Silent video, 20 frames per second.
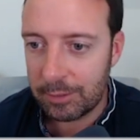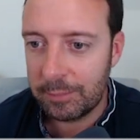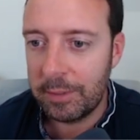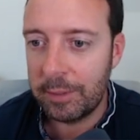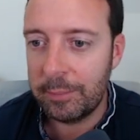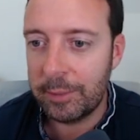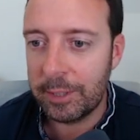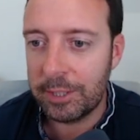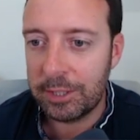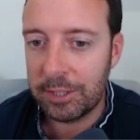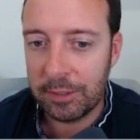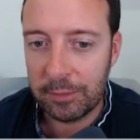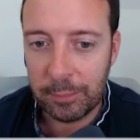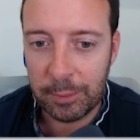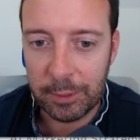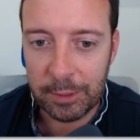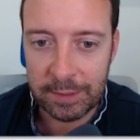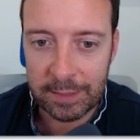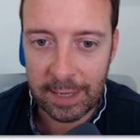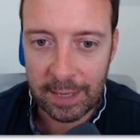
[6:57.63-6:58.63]
Maybe I should have
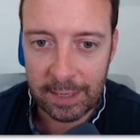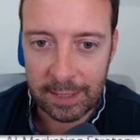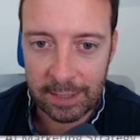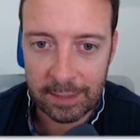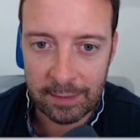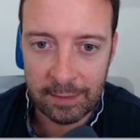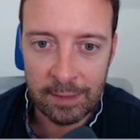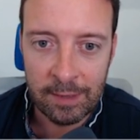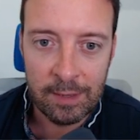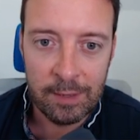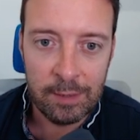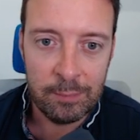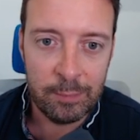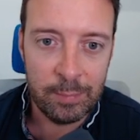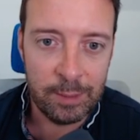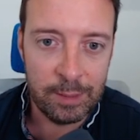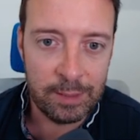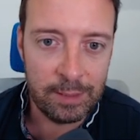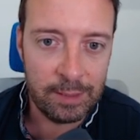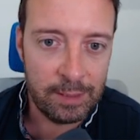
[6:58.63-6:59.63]
put that in,
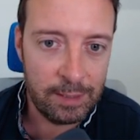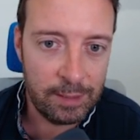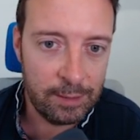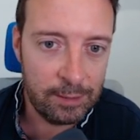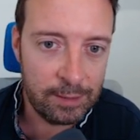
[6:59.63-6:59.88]
but you